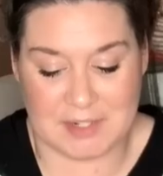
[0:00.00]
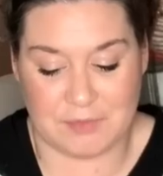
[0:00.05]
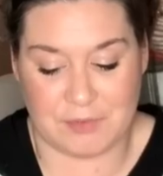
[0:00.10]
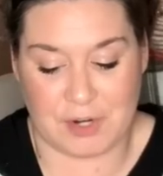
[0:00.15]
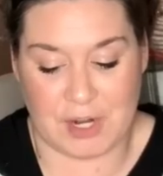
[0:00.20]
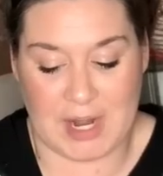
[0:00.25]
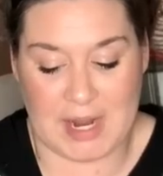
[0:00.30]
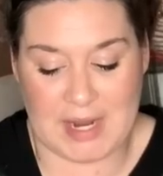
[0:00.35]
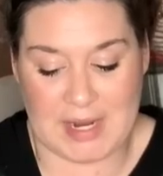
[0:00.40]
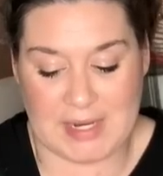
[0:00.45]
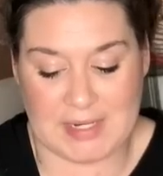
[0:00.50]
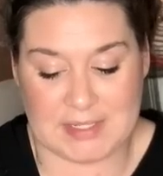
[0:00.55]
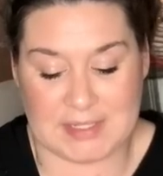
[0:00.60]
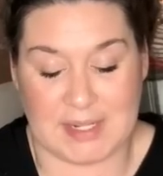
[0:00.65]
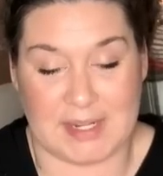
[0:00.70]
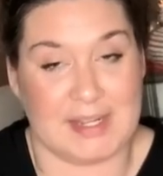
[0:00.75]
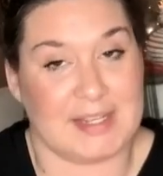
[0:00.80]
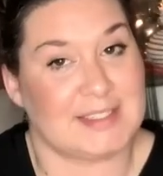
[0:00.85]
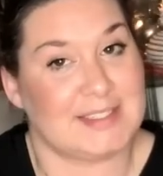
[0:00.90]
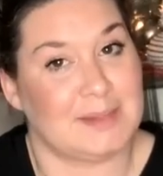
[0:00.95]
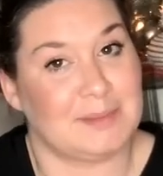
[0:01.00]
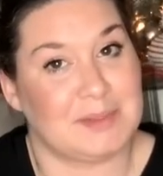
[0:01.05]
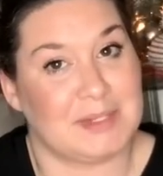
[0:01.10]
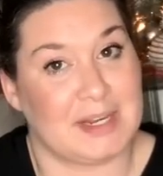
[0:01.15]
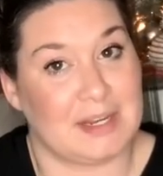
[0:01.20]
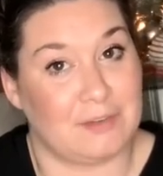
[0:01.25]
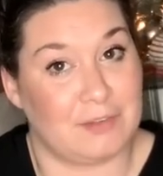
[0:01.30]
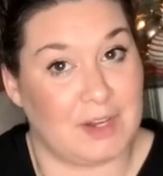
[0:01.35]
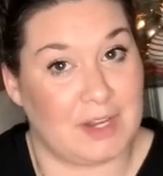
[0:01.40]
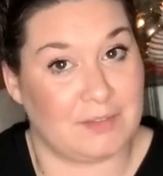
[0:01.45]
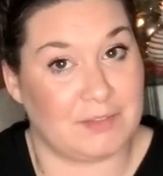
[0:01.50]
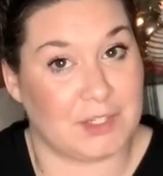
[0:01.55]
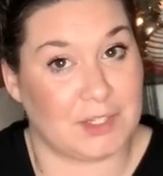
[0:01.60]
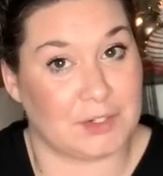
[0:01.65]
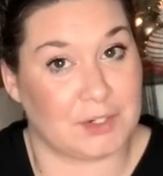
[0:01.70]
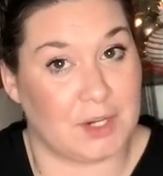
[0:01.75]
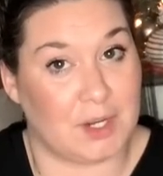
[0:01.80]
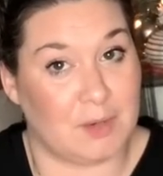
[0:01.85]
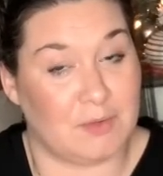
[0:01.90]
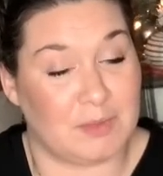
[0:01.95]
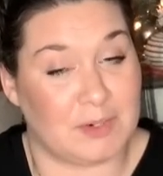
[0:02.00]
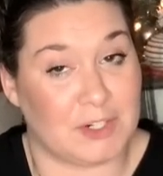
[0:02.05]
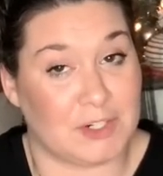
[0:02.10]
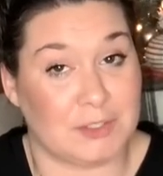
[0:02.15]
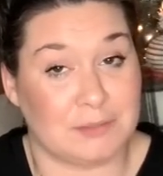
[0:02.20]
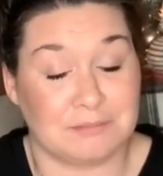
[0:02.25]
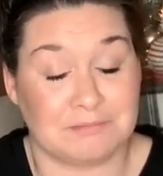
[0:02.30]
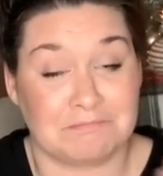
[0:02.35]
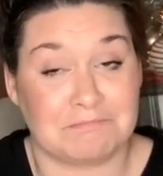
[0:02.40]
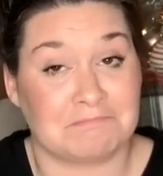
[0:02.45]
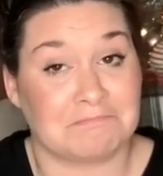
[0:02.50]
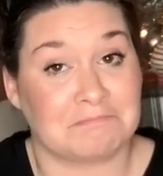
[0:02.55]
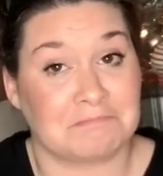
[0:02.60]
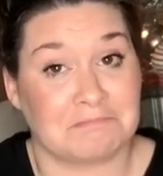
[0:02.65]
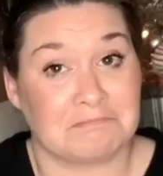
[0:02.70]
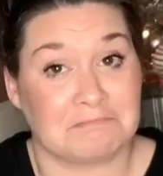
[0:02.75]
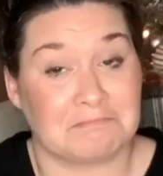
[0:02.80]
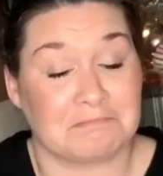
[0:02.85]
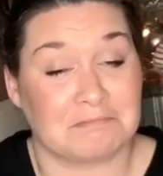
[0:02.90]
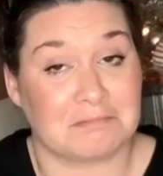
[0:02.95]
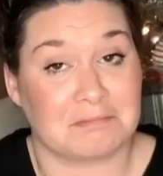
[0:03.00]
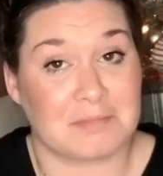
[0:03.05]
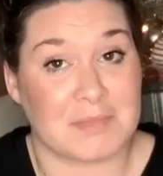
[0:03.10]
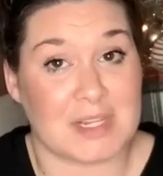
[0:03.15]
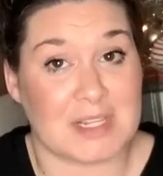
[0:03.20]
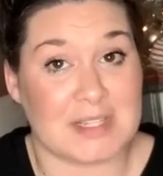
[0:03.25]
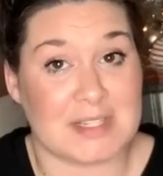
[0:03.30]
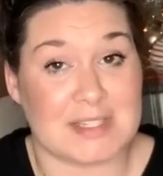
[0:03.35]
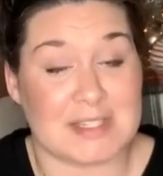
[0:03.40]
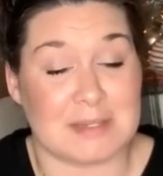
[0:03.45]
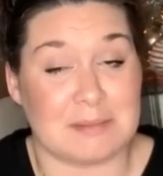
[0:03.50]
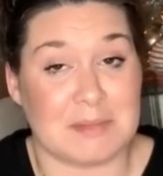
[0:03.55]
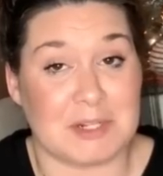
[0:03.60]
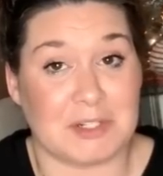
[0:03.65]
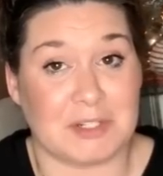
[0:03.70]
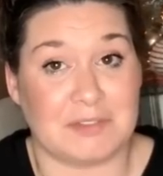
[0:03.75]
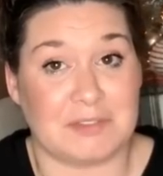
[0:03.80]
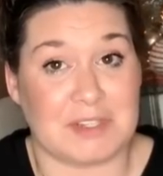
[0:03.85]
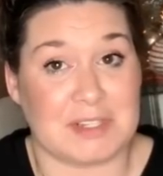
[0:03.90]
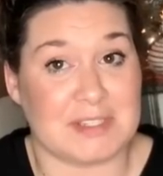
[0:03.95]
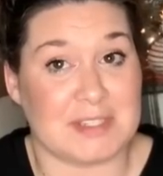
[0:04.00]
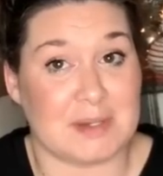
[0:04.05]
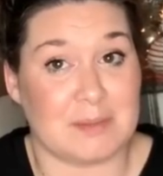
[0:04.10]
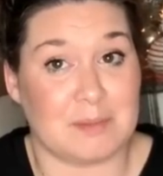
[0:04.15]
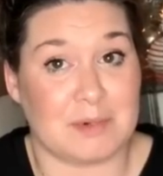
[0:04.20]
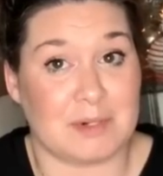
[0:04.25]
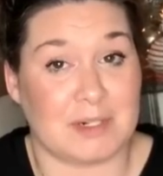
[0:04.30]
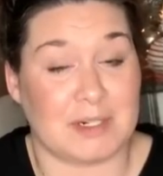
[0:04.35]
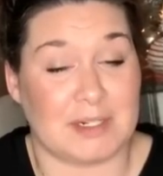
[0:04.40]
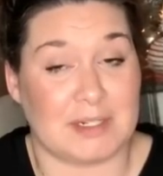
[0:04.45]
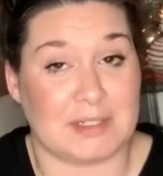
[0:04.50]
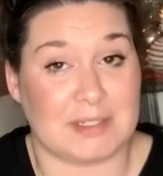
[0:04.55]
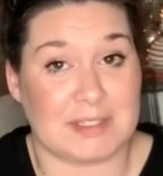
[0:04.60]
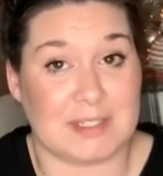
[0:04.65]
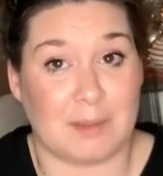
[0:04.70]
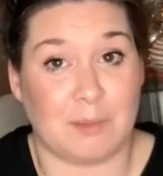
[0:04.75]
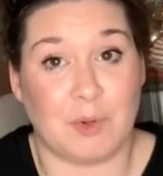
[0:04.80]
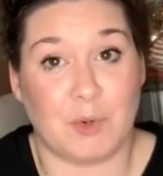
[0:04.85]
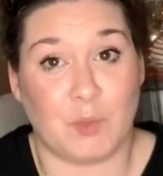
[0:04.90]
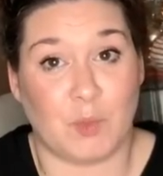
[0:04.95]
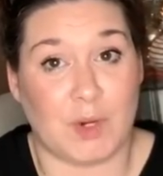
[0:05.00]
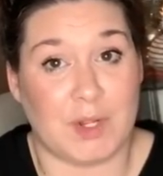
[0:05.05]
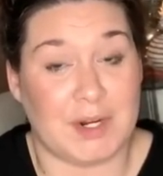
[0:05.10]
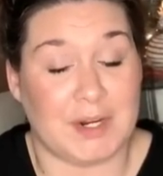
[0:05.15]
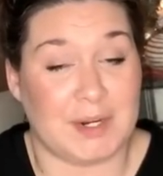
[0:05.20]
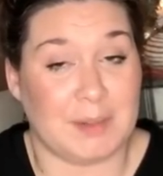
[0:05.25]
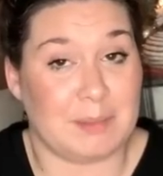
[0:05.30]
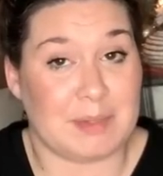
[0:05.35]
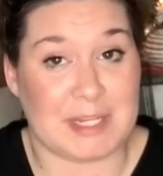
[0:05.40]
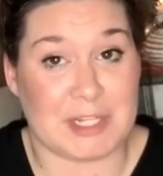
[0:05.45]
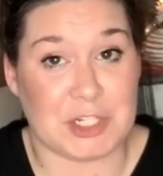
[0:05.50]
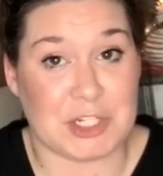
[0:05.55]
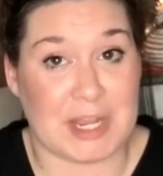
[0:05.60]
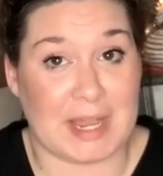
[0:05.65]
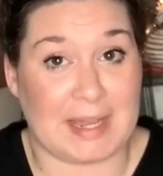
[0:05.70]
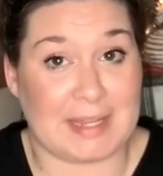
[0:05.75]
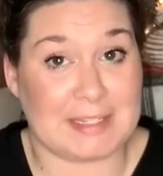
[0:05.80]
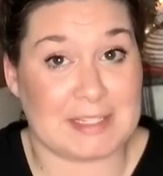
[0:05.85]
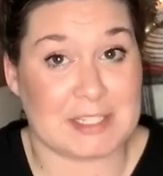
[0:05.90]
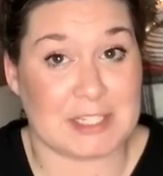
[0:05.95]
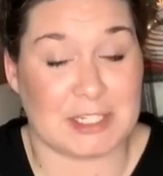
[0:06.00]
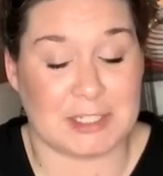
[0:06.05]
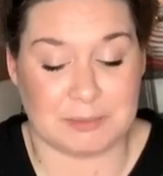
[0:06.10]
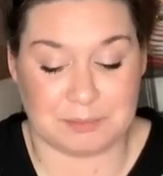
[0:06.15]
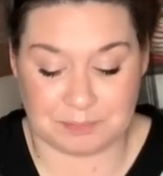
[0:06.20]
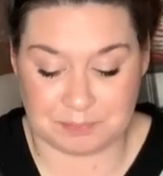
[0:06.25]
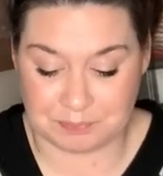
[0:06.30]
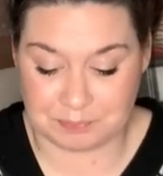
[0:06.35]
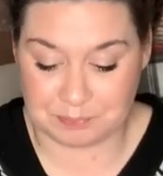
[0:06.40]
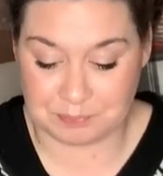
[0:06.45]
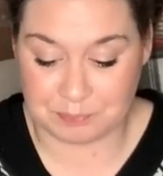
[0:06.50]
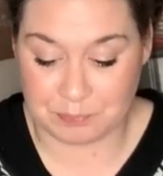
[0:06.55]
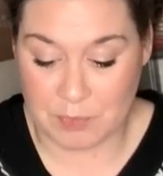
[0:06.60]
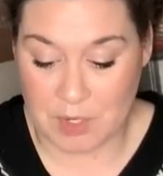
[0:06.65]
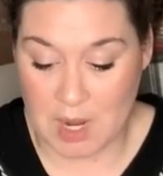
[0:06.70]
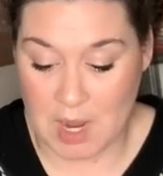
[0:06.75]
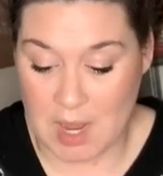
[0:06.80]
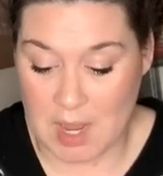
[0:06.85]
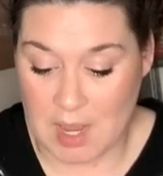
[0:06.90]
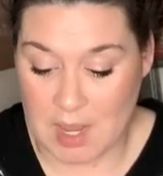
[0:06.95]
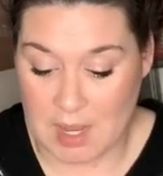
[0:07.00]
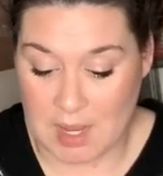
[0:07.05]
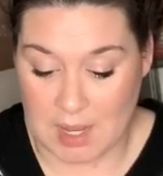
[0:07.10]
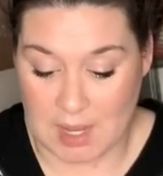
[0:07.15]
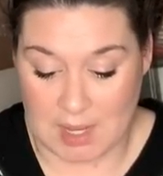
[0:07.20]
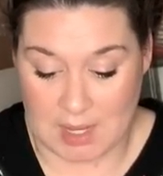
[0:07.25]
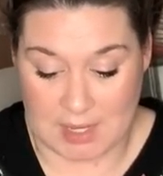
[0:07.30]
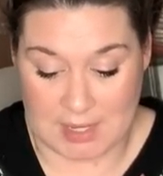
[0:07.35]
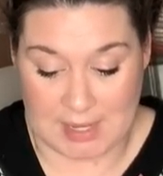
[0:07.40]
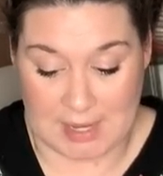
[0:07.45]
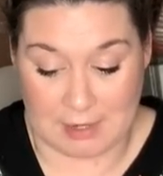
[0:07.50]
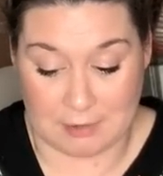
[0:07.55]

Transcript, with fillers: for eight. I accepted a $5 offer. It's the middle of December and someone wanted a beach hat, so uh, yeah,